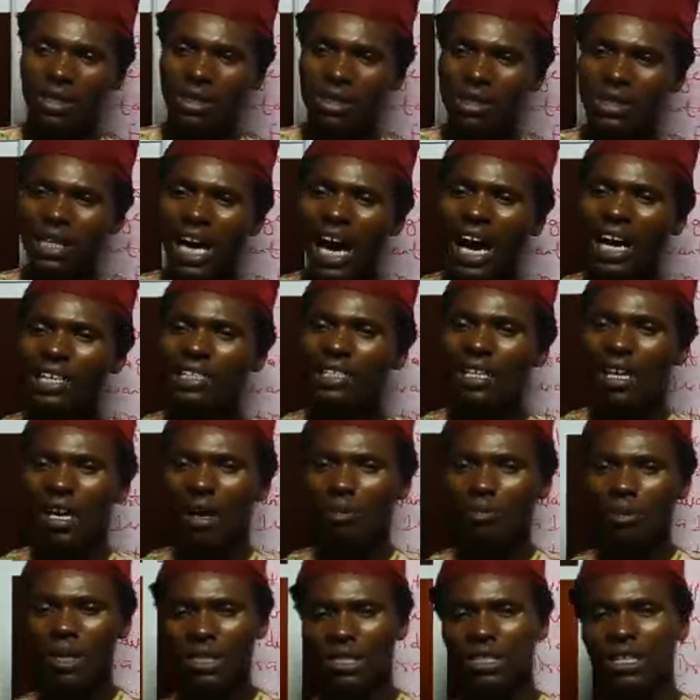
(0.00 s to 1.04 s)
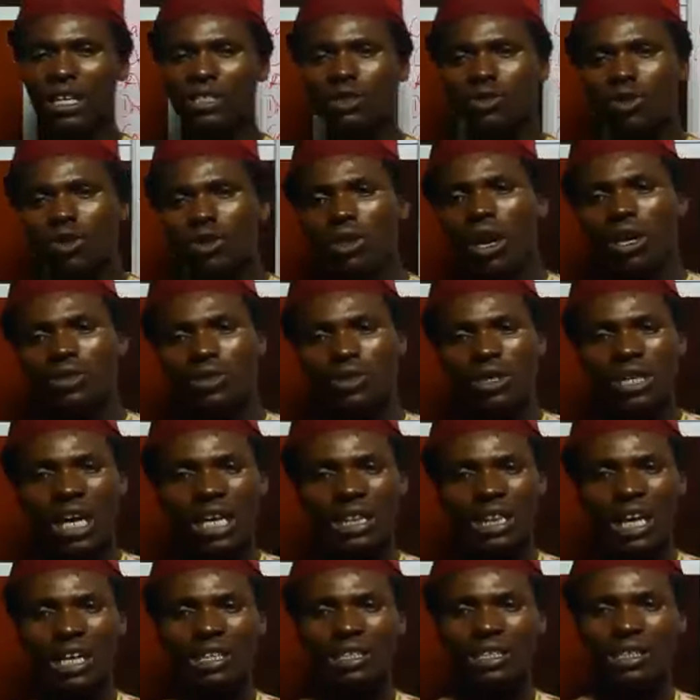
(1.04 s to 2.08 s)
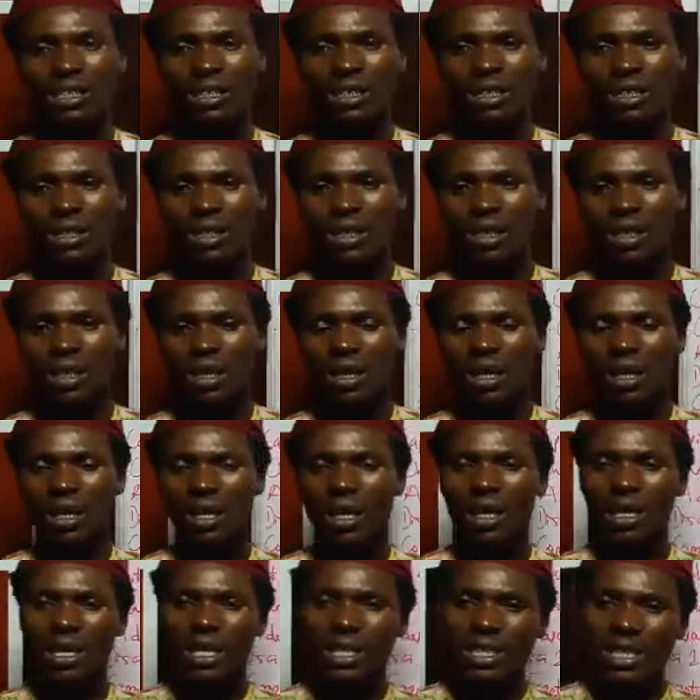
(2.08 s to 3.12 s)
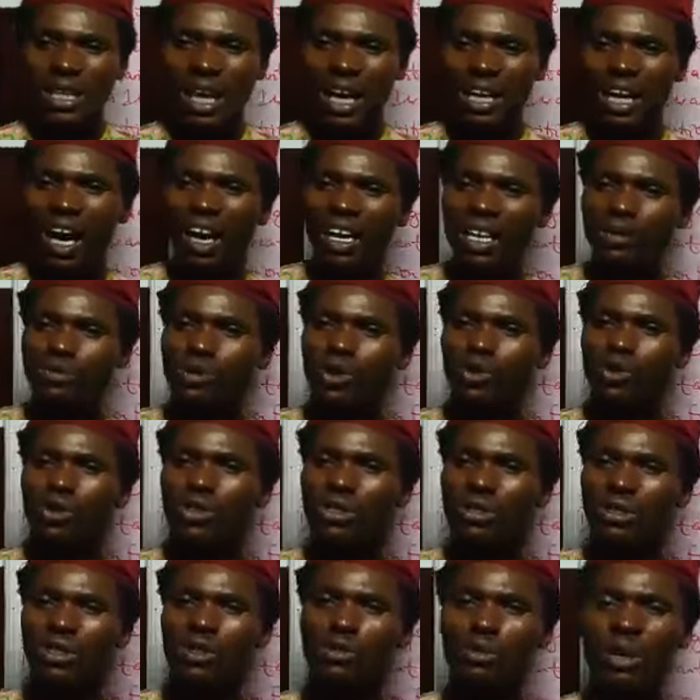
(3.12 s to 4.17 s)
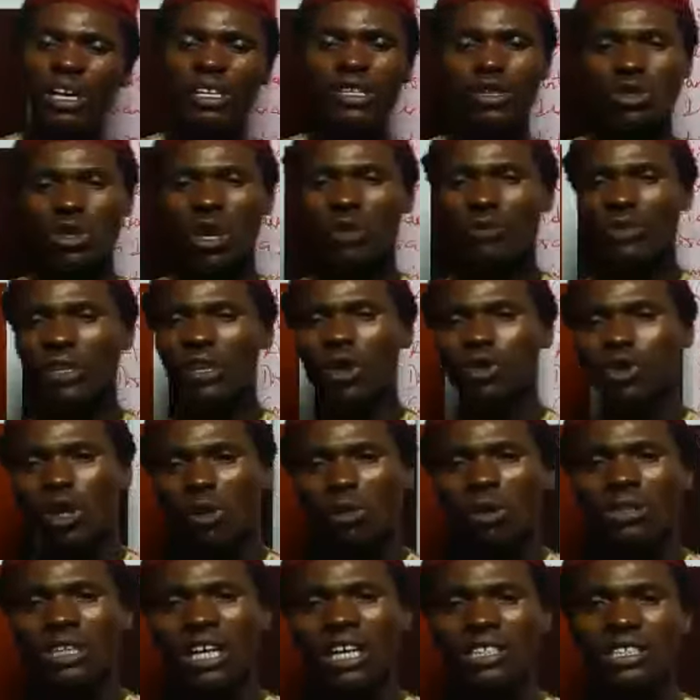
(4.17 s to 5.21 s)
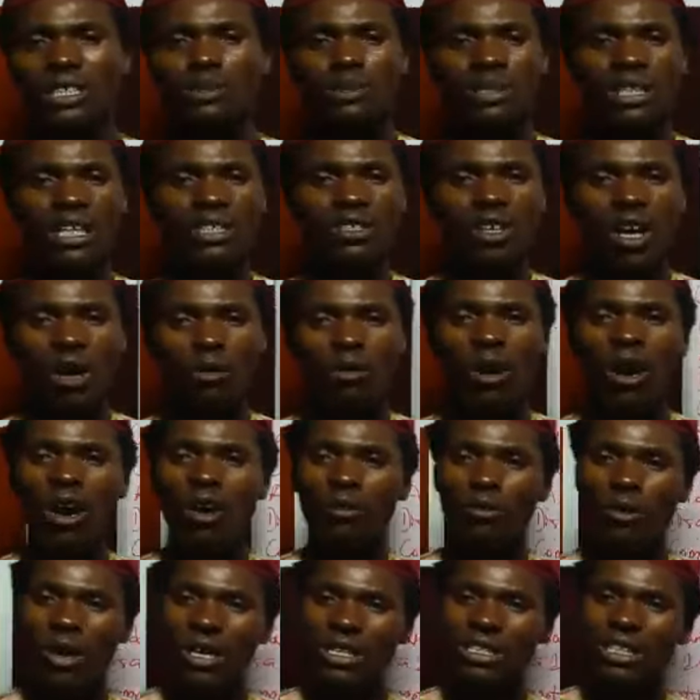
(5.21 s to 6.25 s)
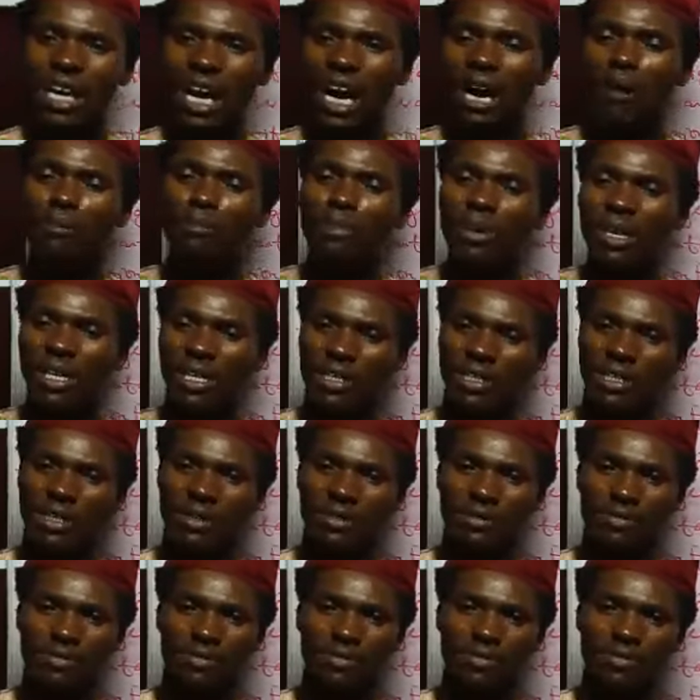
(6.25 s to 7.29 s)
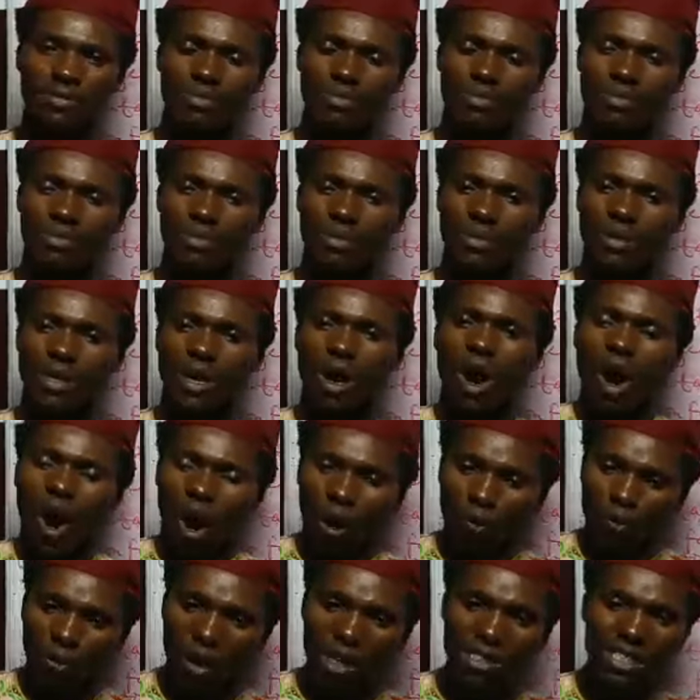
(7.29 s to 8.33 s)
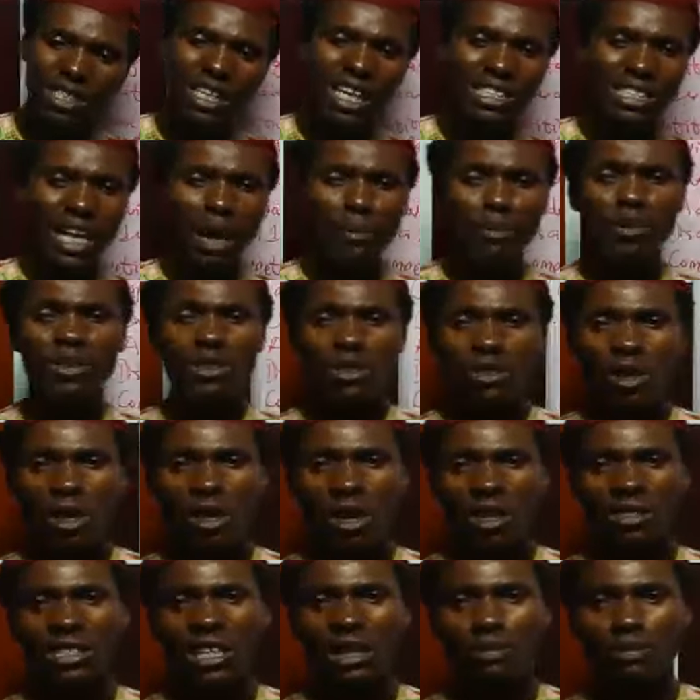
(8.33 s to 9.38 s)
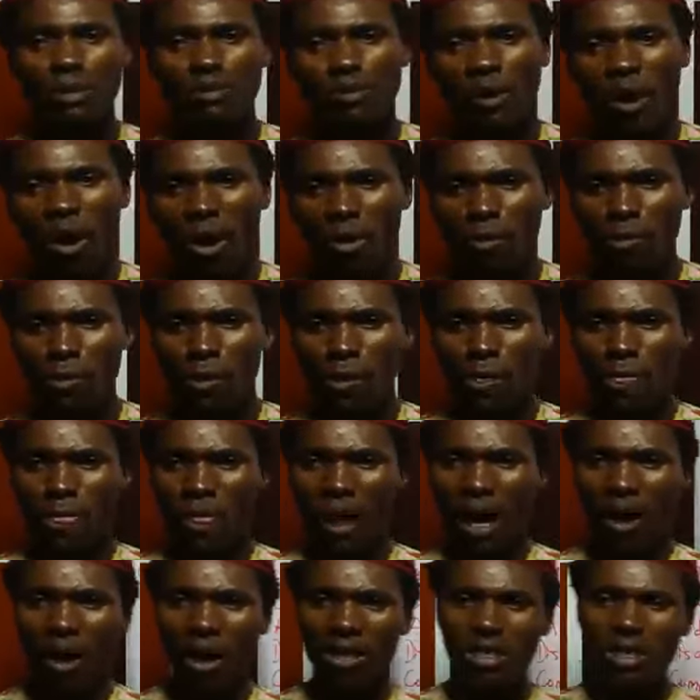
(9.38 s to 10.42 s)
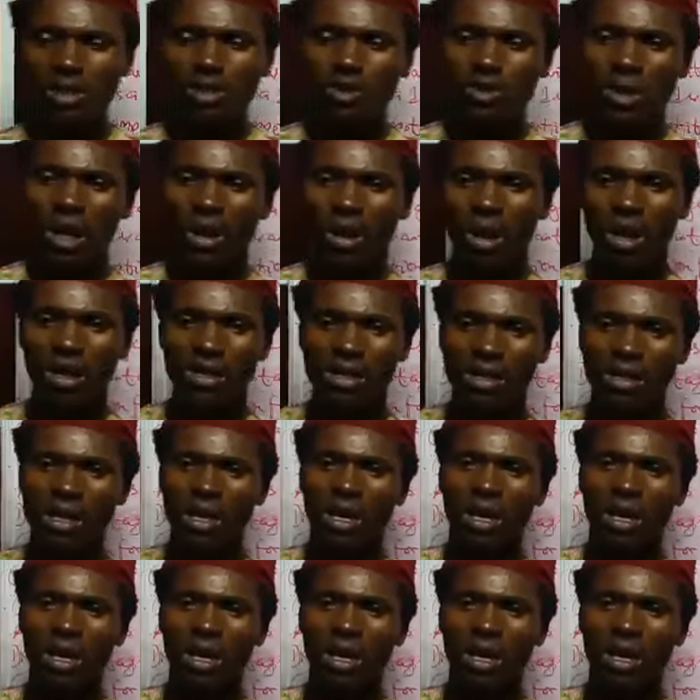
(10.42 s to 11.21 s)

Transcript: then President Goodluck Jonathan. He didn't allow him to make use of the Osogbo Township Stadium for his campaign. Of course, it has happened in Oyo State before, according to records,